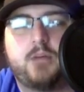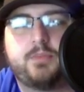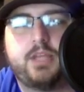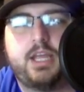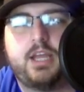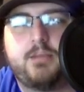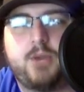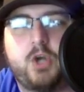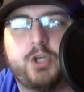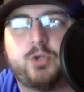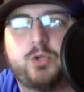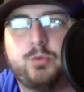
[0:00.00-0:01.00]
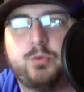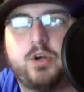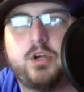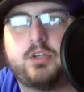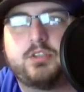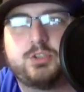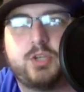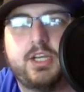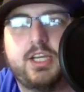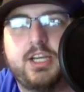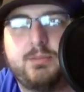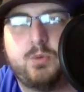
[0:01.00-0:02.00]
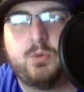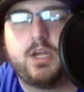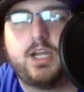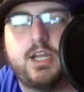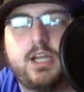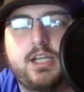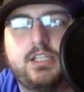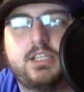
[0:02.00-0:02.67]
They had Amari Cooper, traded him away.